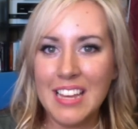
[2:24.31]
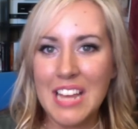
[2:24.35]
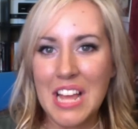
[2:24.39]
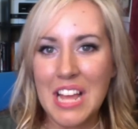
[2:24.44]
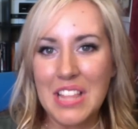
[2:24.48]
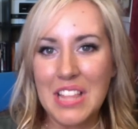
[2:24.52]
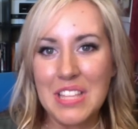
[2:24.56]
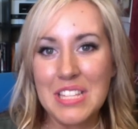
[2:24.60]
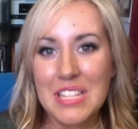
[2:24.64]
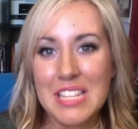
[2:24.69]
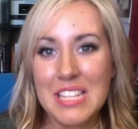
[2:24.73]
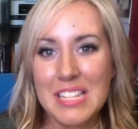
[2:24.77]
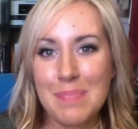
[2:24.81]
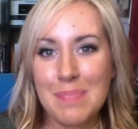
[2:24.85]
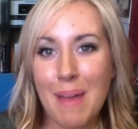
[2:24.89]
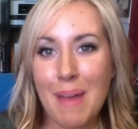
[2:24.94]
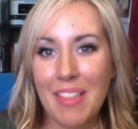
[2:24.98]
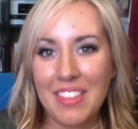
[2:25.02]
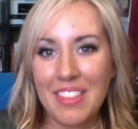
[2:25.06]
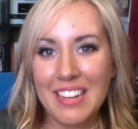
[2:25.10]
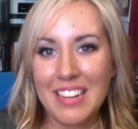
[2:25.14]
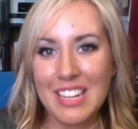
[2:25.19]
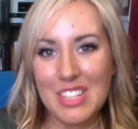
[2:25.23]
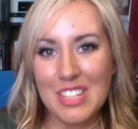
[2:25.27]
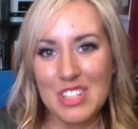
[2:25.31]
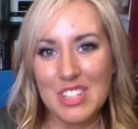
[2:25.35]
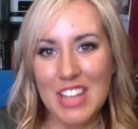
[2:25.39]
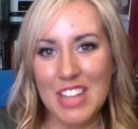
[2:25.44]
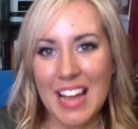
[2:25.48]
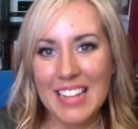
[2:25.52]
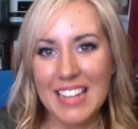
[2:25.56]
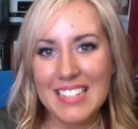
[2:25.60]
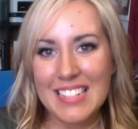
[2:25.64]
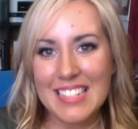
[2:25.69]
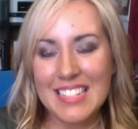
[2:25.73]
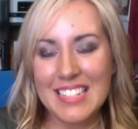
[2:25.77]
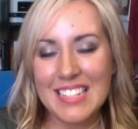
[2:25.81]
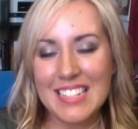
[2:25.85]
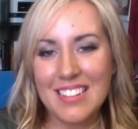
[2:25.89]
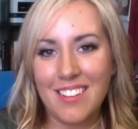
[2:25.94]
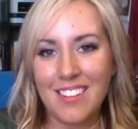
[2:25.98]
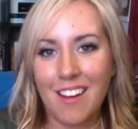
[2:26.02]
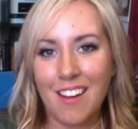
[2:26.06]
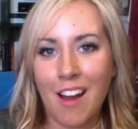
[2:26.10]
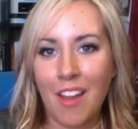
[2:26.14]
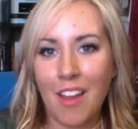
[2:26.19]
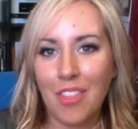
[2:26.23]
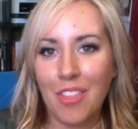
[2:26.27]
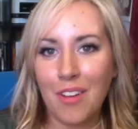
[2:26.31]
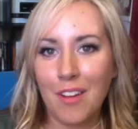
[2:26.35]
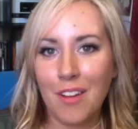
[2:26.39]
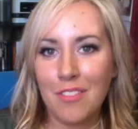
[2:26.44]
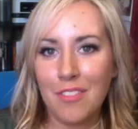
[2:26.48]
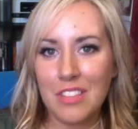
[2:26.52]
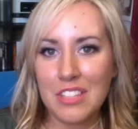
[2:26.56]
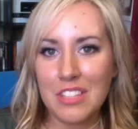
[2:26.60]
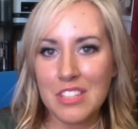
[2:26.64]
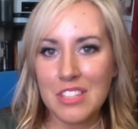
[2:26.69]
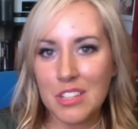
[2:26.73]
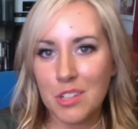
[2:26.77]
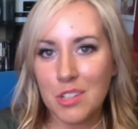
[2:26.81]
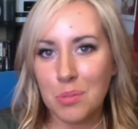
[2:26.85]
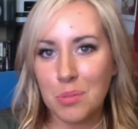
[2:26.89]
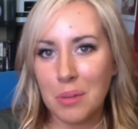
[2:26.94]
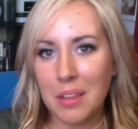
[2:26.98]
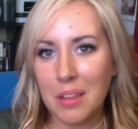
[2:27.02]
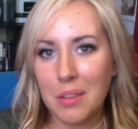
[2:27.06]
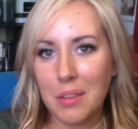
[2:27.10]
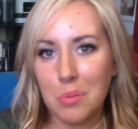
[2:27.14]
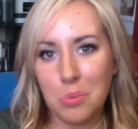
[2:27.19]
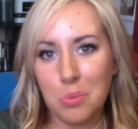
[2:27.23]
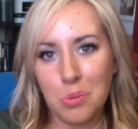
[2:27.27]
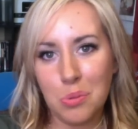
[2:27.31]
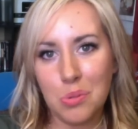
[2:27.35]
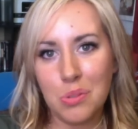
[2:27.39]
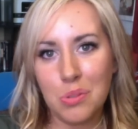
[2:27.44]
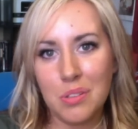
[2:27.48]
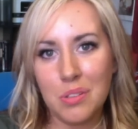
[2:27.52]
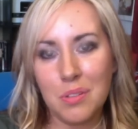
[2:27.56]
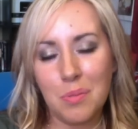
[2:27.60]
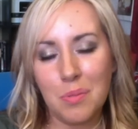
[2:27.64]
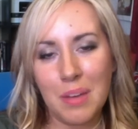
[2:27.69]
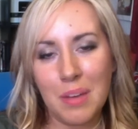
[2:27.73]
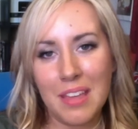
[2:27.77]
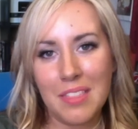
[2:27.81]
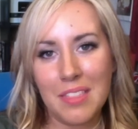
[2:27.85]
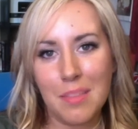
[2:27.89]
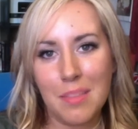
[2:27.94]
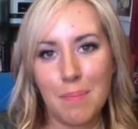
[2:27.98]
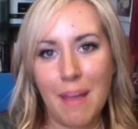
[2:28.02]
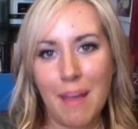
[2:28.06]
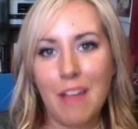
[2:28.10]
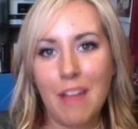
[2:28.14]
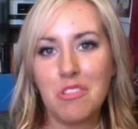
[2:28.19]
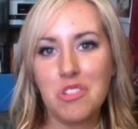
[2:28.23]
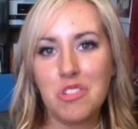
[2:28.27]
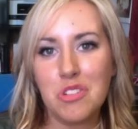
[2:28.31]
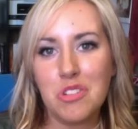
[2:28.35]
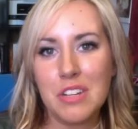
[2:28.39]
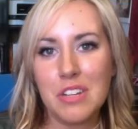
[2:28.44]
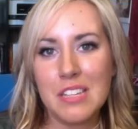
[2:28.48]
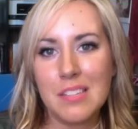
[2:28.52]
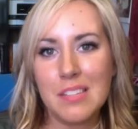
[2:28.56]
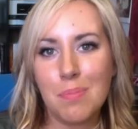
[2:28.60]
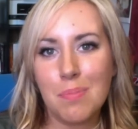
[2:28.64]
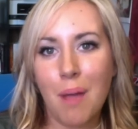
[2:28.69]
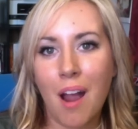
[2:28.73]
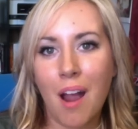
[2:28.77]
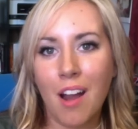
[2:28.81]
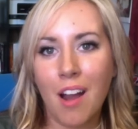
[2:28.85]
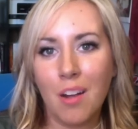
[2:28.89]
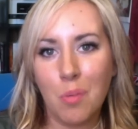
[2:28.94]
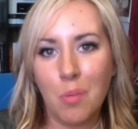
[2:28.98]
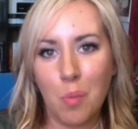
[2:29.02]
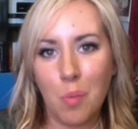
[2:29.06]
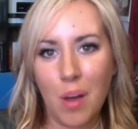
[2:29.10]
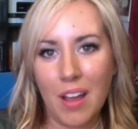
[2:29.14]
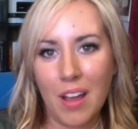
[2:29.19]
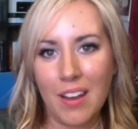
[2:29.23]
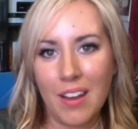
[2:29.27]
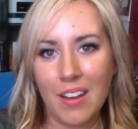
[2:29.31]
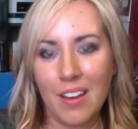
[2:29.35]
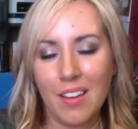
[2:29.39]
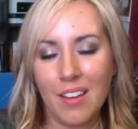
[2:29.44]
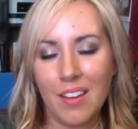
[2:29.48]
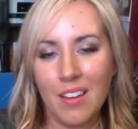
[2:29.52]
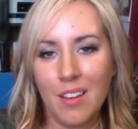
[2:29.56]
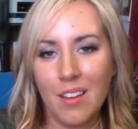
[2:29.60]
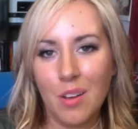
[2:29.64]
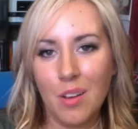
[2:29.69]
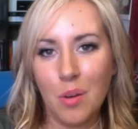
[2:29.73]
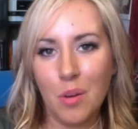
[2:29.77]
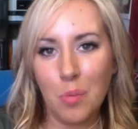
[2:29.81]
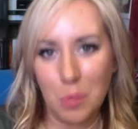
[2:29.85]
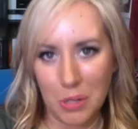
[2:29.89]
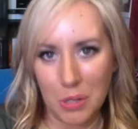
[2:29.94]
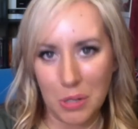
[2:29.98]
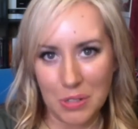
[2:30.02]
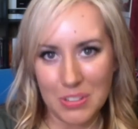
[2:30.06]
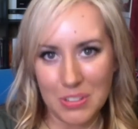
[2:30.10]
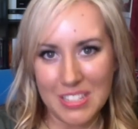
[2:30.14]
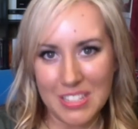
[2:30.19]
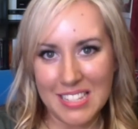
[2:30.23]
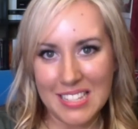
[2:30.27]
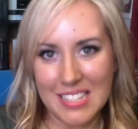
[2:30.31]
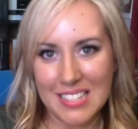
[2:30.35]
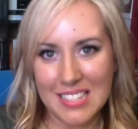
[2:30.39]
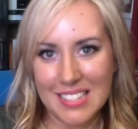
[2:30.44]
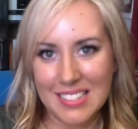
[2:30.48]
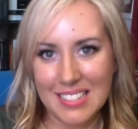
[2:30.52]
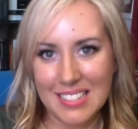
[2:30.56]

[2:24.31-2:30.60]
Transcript: This is Bethany Jett, author of The Cinderella Rule with Boundaries Part 1, Words.